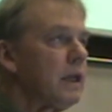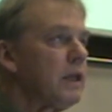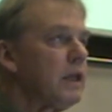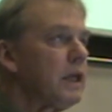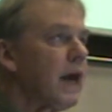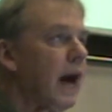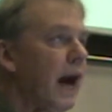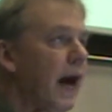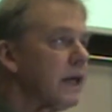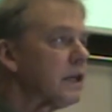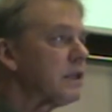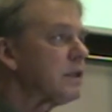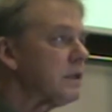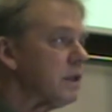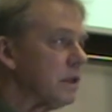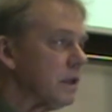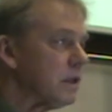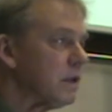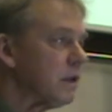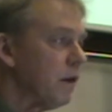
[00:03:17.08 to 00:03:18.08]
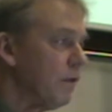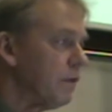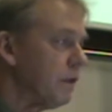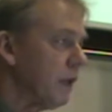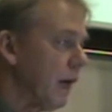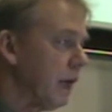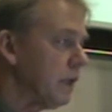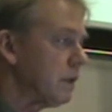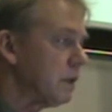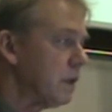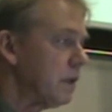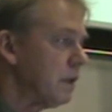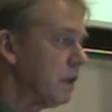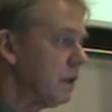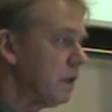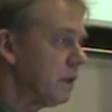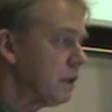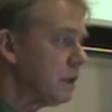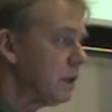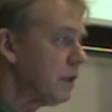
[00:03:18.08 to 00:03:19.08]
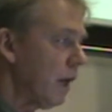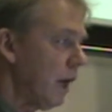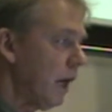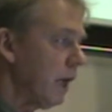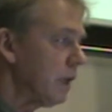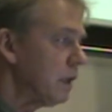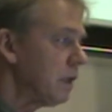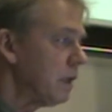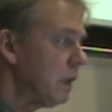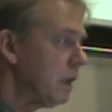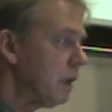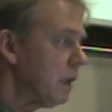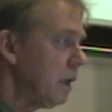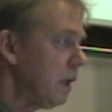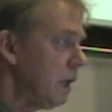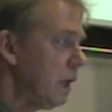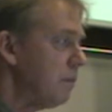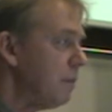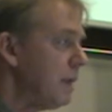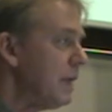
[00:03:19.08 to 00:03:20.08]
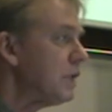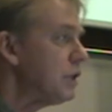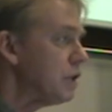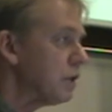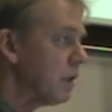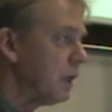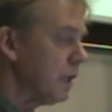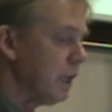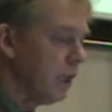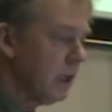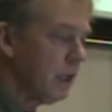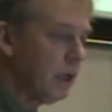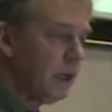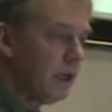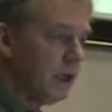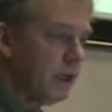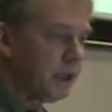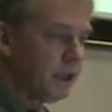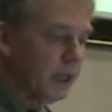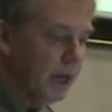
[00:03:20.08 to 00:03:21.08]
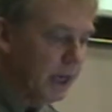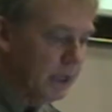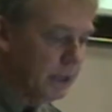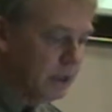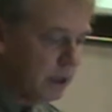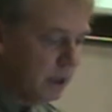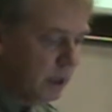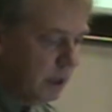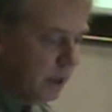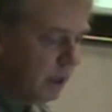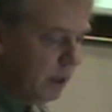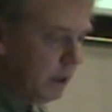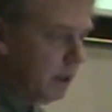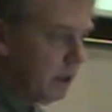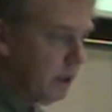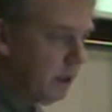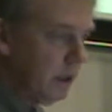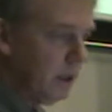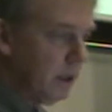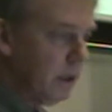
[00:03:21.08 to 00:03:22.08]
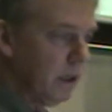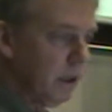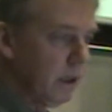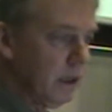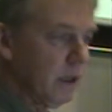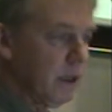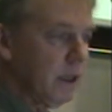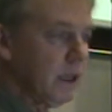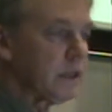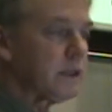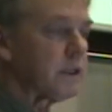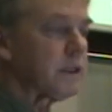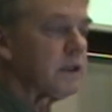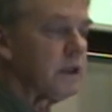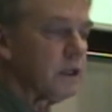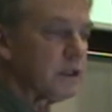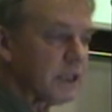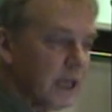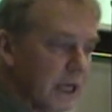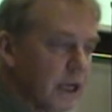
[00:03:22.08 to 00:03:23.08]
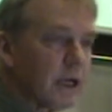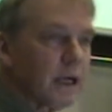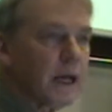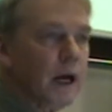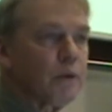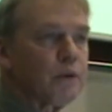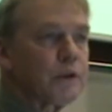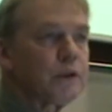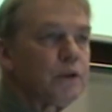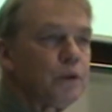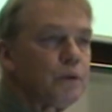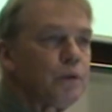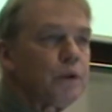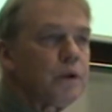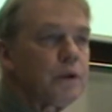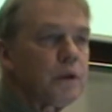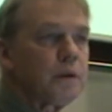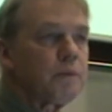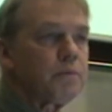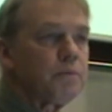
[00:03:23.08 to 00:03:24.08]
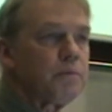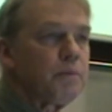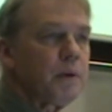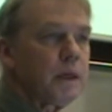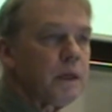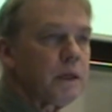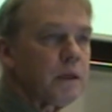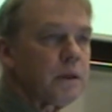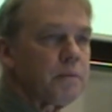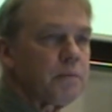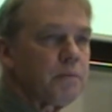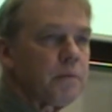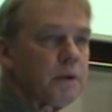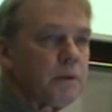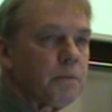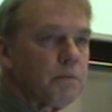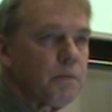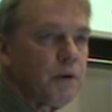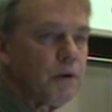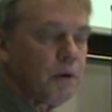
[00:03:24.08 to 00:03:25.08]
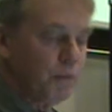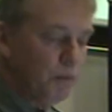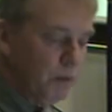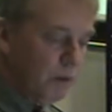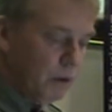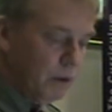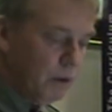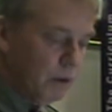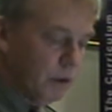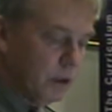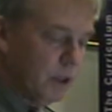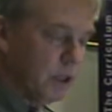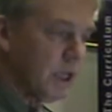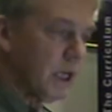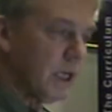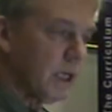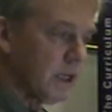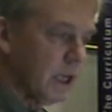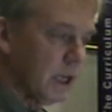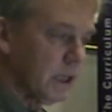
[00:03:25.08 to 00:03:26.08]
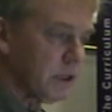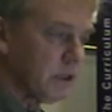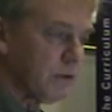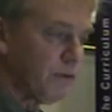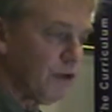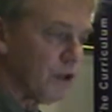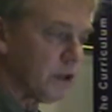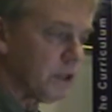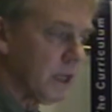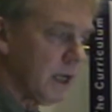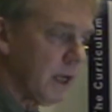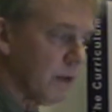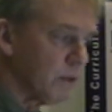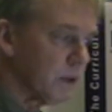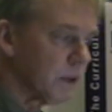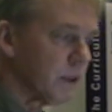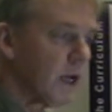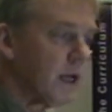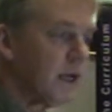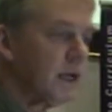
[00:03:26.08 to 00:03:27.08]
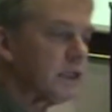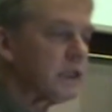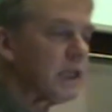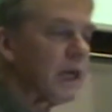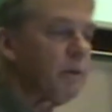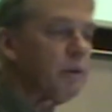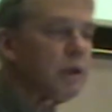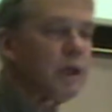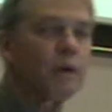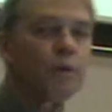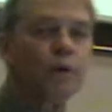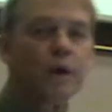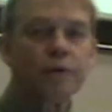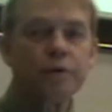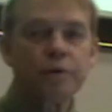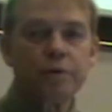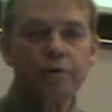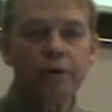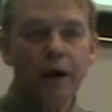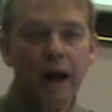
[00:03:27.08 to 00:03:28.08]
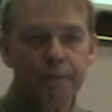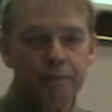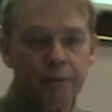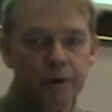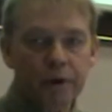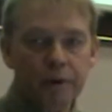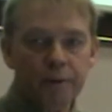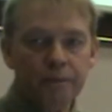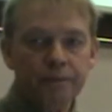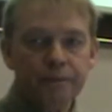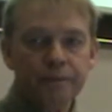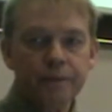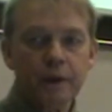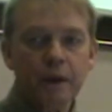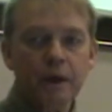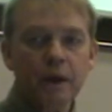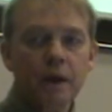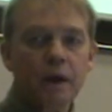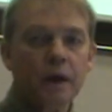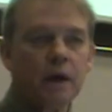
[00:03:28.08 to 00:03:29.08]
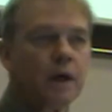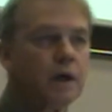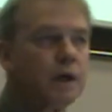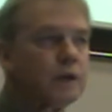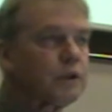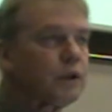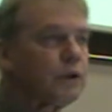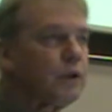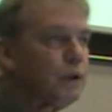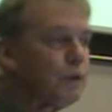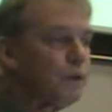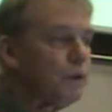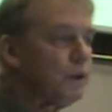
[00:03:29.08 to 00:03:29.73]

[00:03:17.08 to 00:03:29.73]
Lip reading: the accent of that child immediately that it's a second language. You could think that it's first language. Same thing with grammar. So you